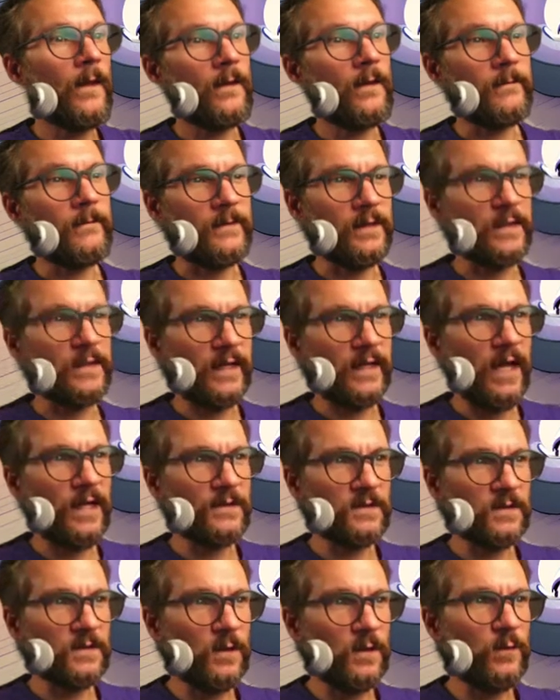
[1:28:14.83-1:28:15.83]
The
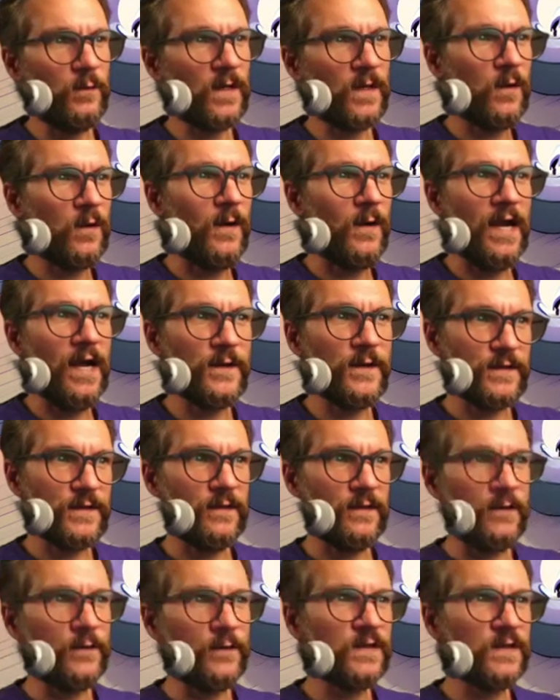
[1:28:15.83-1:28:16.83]
legato requires
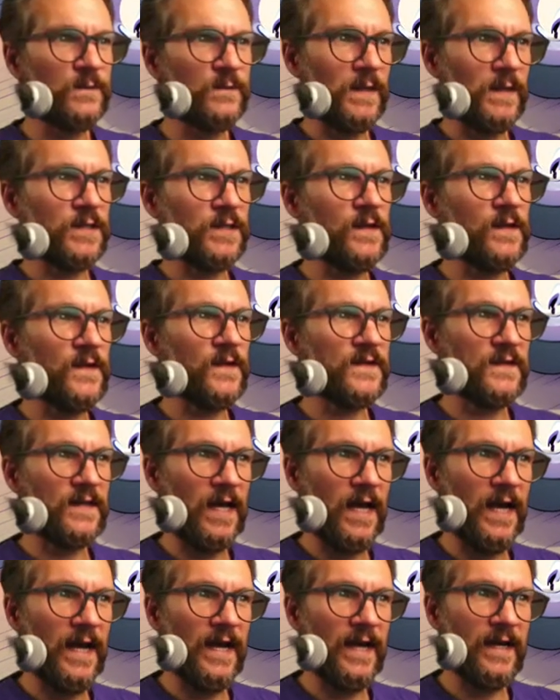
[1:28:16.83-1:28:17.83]
no special
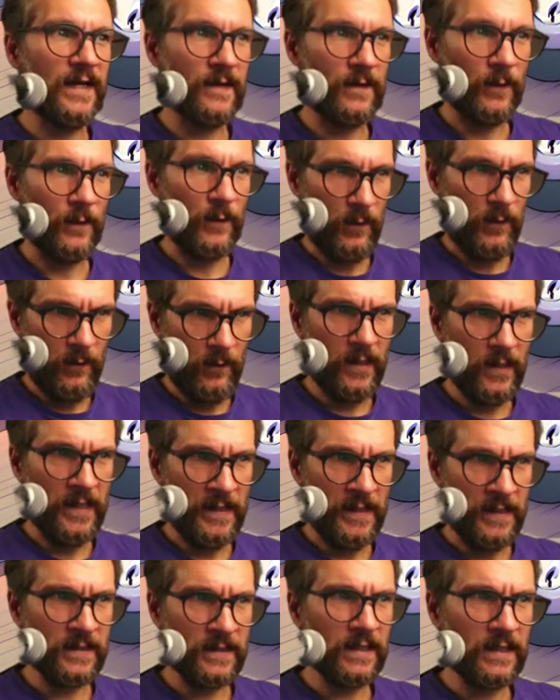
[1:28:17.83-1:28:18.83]
sign or
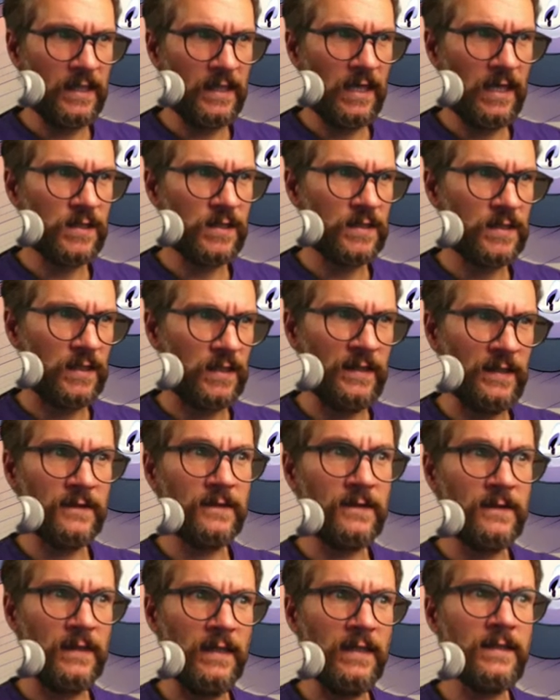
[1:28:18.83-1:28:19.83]

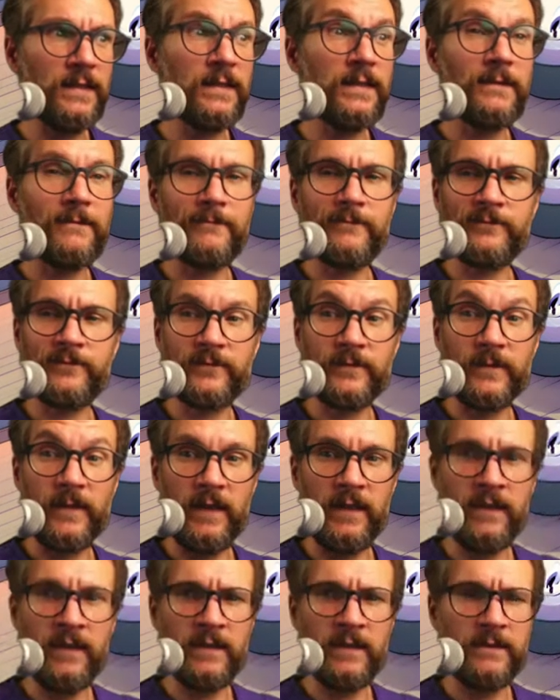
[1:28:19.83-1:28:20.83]
indication. In,
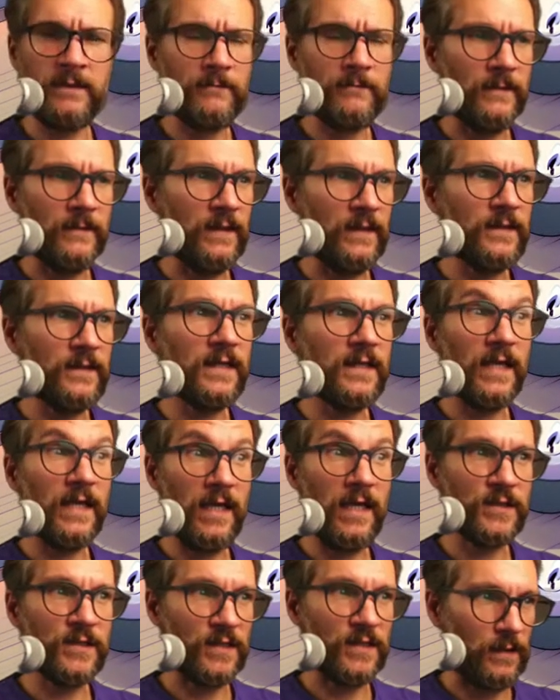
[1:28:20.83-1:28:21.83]
in,
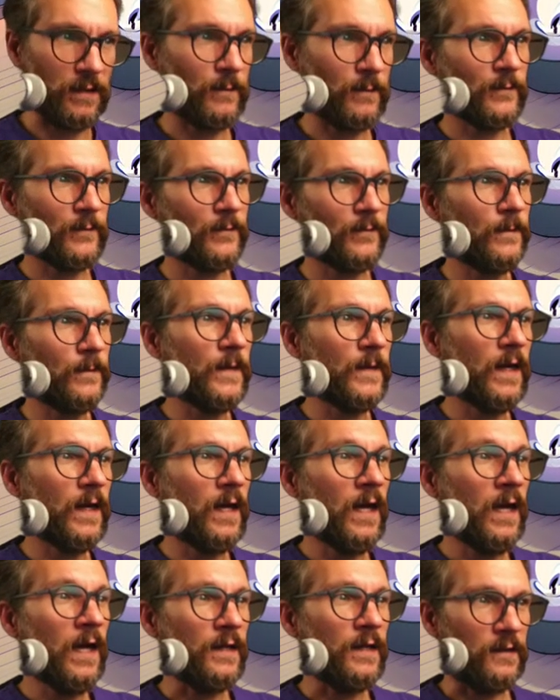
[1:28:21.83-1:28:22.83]
indication.
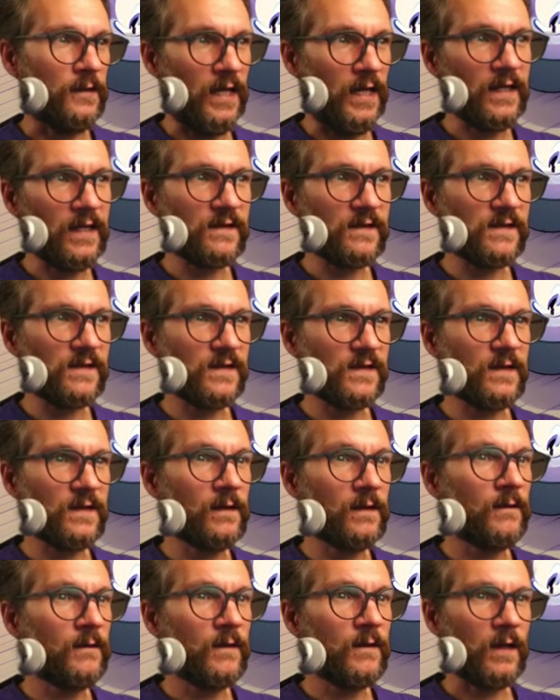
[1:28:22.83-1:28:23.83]
Next
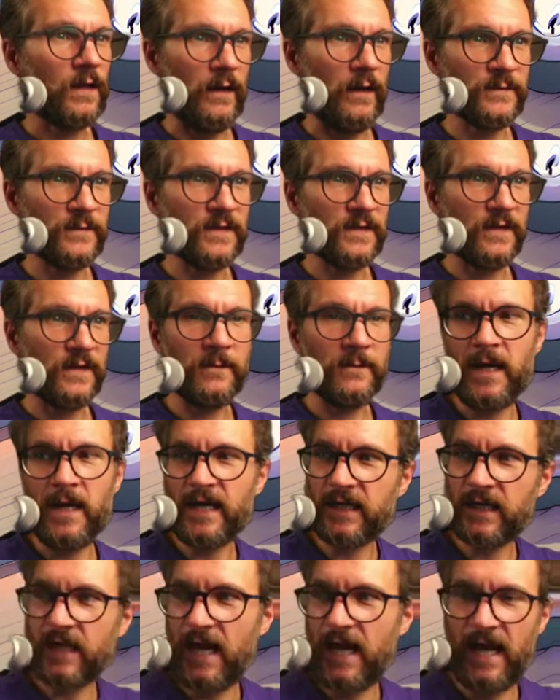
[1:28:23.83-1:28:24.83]
comes the
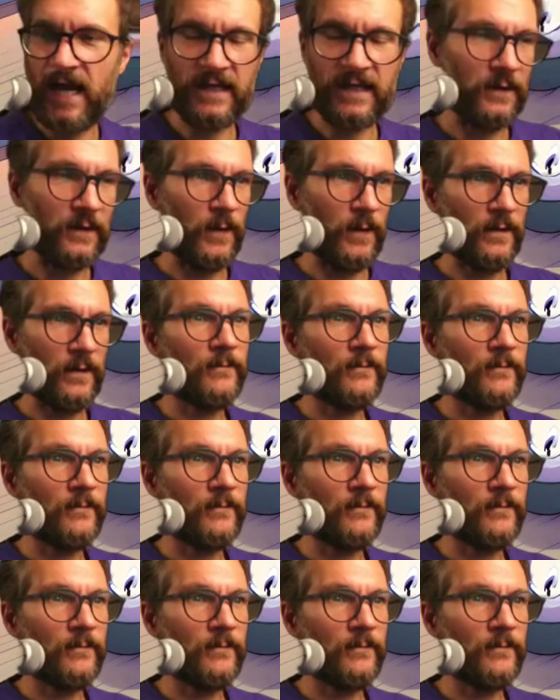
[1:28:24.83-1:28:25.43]
marcato,